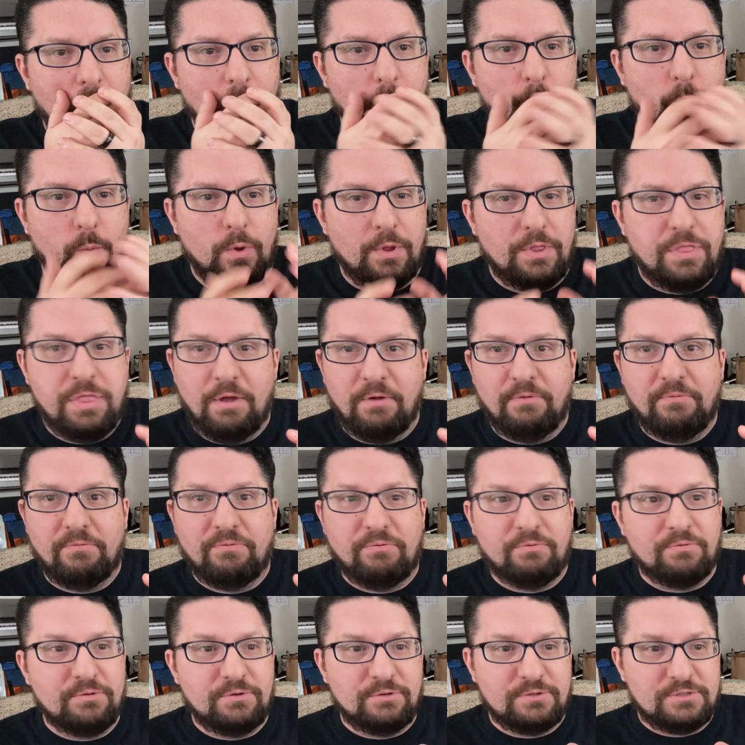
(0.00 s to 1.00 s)
What?
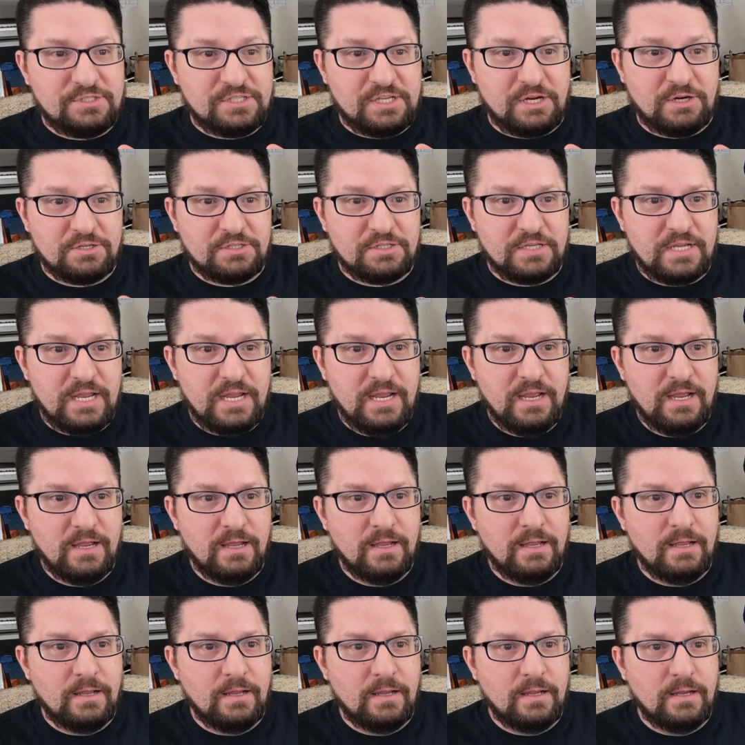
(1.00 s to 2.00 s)
Seriously?
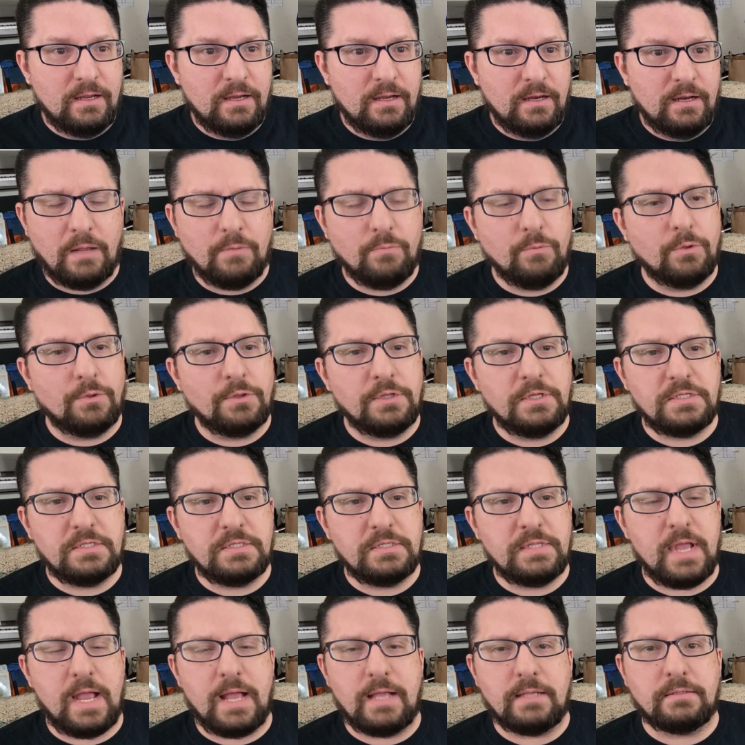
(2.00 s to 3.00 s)
Well, he's
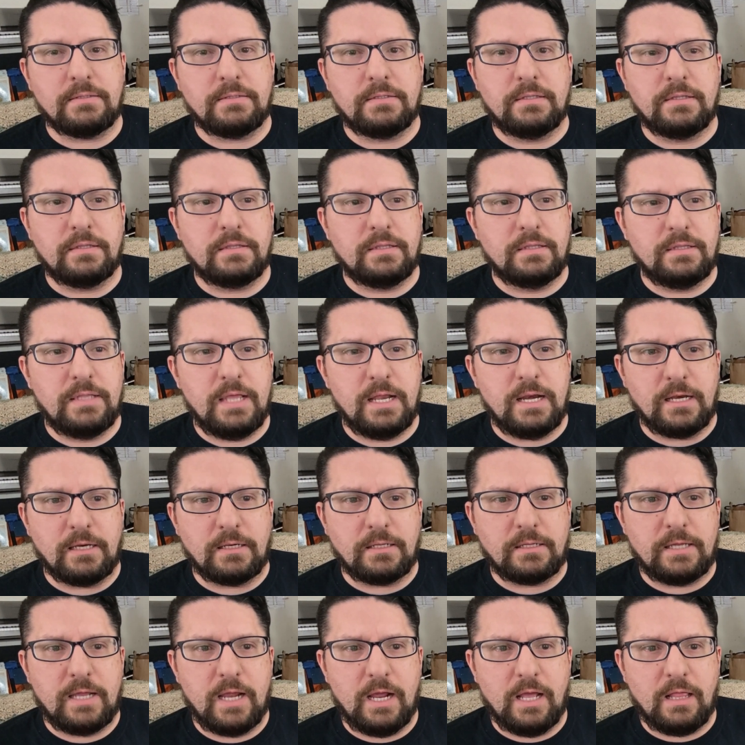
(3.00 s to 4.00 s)
not... They
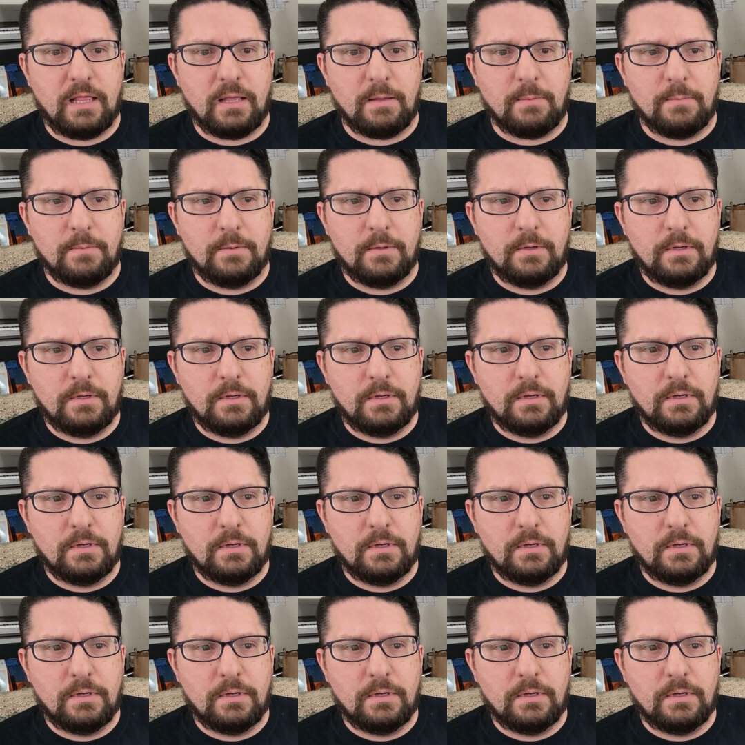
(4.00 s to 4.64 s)
didn't kill him.